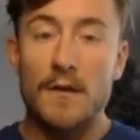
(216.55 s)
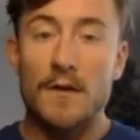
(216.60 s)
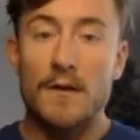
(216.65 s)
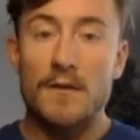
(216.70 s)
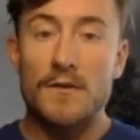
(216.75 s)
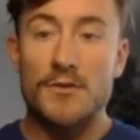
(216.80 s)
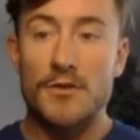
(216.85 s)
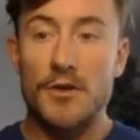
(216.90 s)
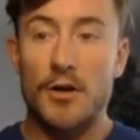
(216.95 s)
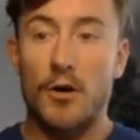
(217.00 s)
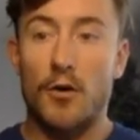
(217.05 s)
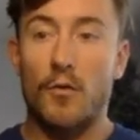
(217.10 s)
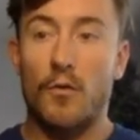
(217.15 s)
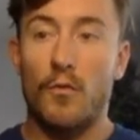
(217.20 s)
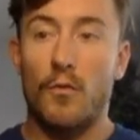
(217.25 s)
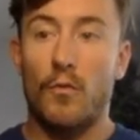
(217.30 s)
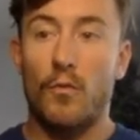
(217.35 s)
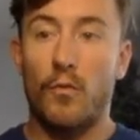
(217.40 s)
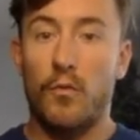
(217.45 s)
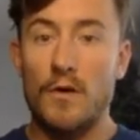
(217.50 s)

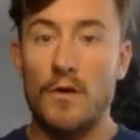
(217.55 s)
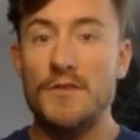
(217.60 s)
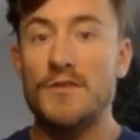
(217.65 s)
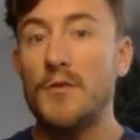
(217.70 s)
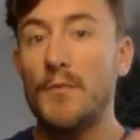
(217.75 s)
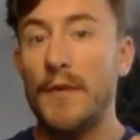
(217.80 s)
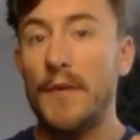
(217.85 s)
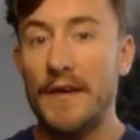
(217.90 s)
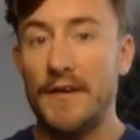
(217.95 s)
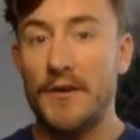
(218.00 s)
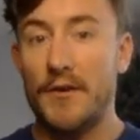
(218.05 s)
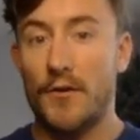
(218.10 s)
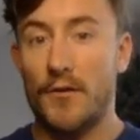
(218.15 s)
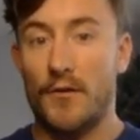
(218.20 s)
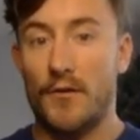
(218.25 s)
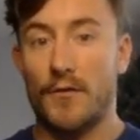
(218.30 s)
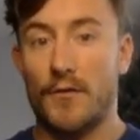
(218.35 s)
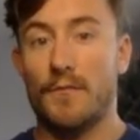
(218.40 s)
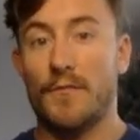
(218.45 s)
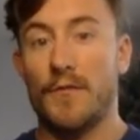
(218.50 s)
So once you pick
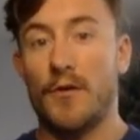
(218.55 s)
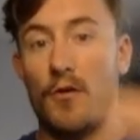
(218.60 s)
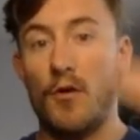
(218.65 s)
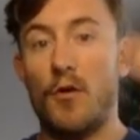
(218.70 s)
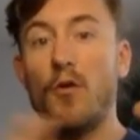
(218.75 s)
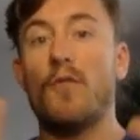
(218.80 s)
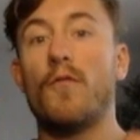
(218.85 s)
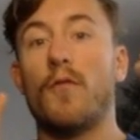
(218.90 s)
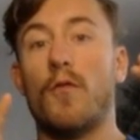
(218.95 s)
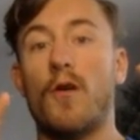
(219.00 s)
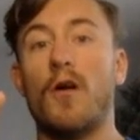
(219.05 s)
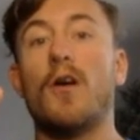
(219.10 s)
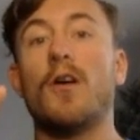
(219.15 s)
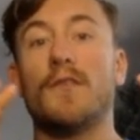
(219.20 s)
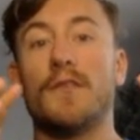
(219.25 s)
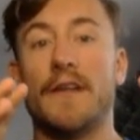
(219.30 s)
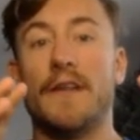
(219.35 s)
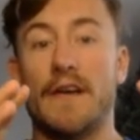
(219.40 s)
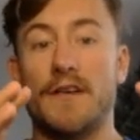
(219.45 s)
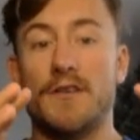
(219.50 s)
your overall
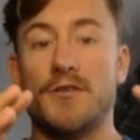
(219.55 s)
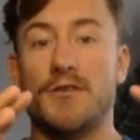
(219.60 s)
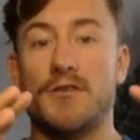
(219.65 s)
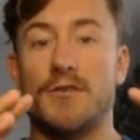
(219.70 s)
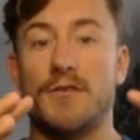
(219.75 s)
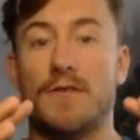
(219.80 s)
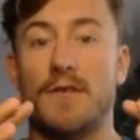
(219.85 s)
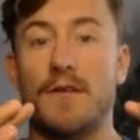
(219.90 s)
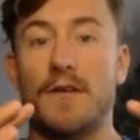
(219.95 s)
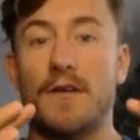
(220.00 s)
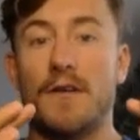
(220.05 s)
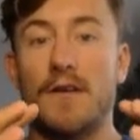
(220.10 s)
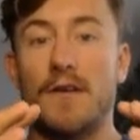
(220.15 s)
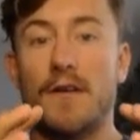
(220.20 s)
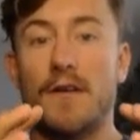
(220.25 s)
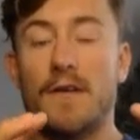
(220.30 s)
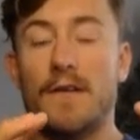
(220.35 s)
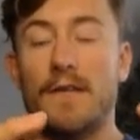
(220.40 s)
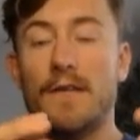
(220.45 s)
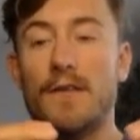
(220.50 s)
niche,
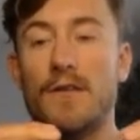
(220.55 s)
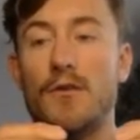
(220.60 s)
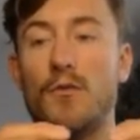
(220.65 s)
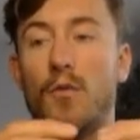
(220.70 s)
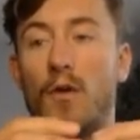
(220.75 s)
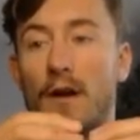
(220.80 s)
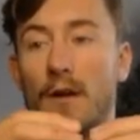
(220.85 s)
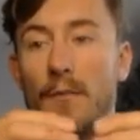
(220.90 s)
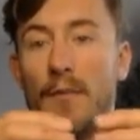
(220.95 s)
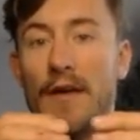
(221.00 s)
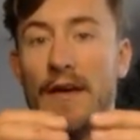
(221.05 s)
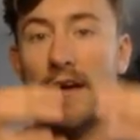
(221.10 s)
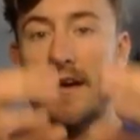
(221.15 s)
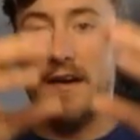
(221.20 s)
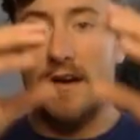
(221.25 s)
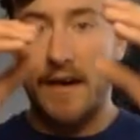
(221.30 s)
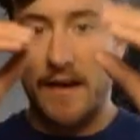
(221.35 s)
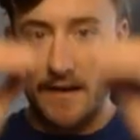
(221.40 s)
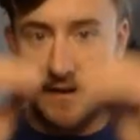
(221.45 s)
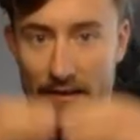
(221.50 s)
you want to
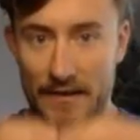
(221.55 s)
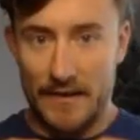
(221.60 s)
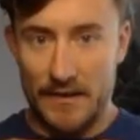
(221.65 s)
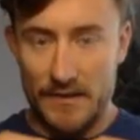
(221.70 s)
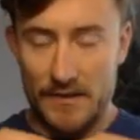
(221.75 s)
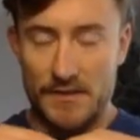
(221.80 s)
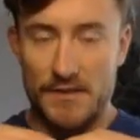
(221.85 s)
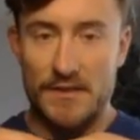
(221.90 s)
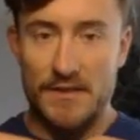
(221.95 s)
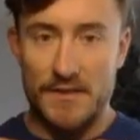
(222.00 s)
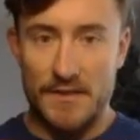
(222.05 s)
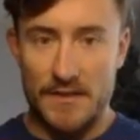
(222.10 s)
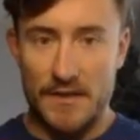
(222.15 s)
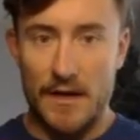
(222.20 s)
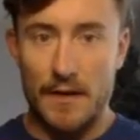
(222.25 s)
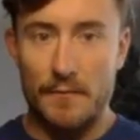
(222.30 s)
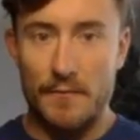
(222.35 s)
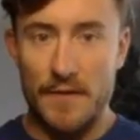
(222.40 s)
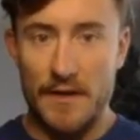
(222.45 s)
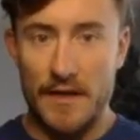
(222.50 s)
pick kind of like a
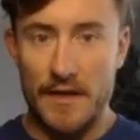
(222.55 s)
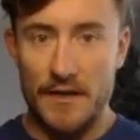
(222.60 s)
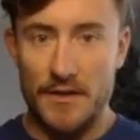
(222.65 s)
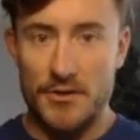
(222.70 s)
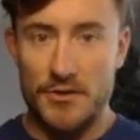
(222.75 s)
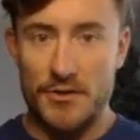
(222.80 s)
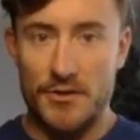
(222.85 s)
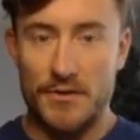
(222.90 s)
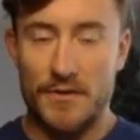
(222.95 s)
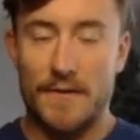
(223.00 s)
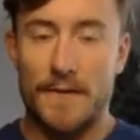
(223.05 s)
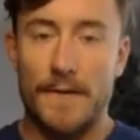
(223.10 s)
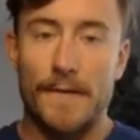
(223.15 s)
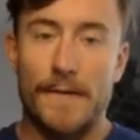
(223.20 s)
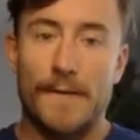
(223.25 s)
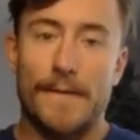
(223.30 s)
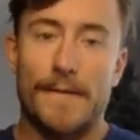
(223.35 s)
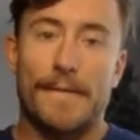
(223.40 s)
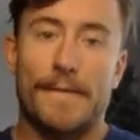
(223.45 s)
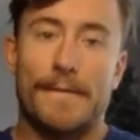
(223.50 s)
sub niche,
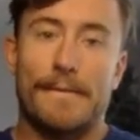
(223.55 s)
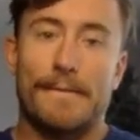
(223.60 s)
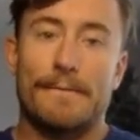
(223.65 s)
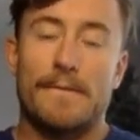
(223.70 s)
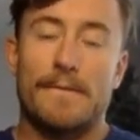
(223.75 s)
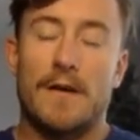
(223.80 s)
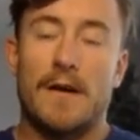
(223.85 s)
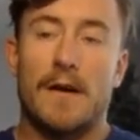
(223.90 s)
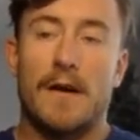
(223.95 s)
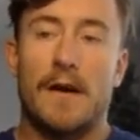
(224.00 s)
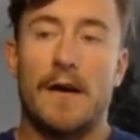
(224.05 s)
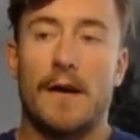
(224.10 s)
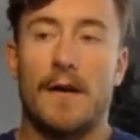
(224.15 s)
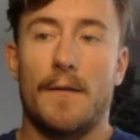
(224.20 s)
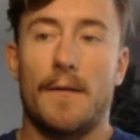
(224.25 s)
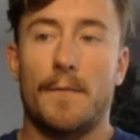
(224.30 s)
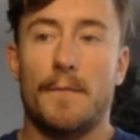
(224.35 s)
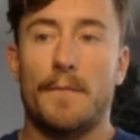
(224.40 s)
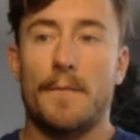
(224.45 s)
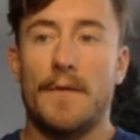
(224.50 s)

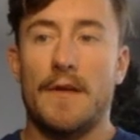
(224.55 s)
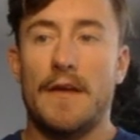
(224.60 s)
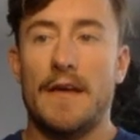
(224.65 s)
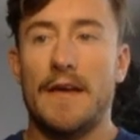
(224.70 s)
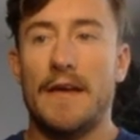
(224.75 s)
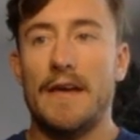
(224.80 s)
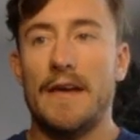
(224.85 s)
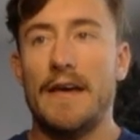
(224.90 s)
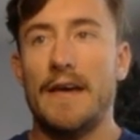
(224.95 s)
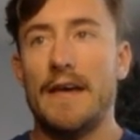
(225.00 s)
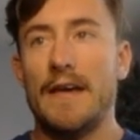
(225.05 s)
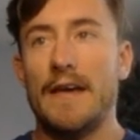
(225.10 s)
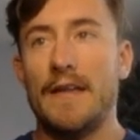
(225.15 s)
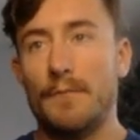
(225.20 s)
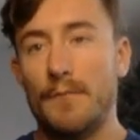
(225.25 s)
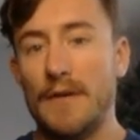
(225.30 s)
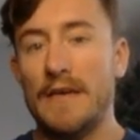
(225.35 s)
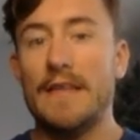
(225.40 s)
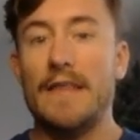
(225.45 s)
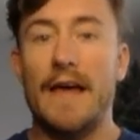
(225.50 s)
and
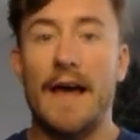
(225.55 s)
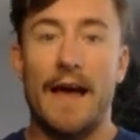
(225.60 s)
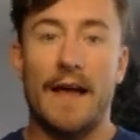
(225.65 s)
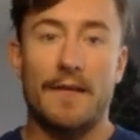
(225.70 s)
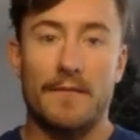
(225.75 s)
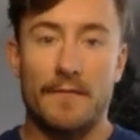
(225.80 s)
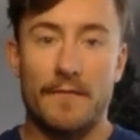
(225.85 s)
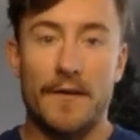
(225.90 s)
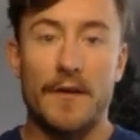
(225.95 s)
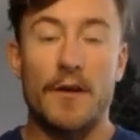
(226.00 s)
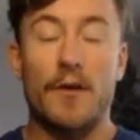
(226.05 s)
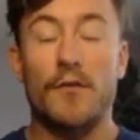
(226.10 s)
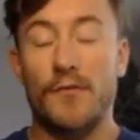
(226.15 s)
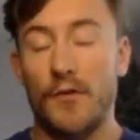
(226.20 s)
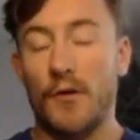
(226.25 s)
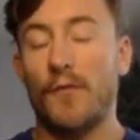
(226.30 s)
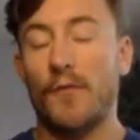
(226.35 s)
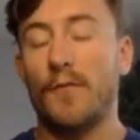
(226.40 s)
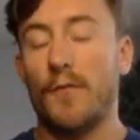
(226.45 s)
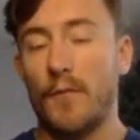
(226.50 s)
be that,
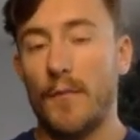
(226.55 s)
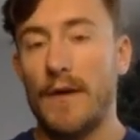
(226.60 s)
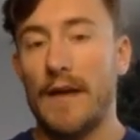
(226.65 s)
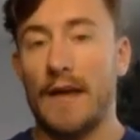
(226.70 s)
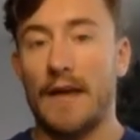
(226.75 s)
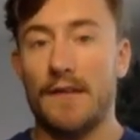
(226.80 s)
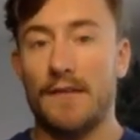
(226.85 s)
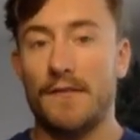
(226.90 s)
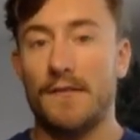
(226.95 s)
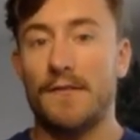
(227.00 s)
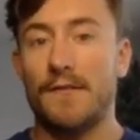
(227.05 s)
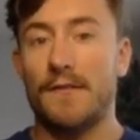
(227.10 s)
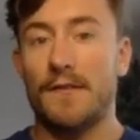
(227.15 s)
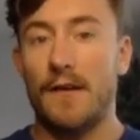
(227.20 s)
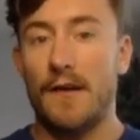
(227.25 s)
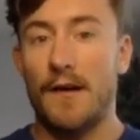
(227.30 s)
so for me, it's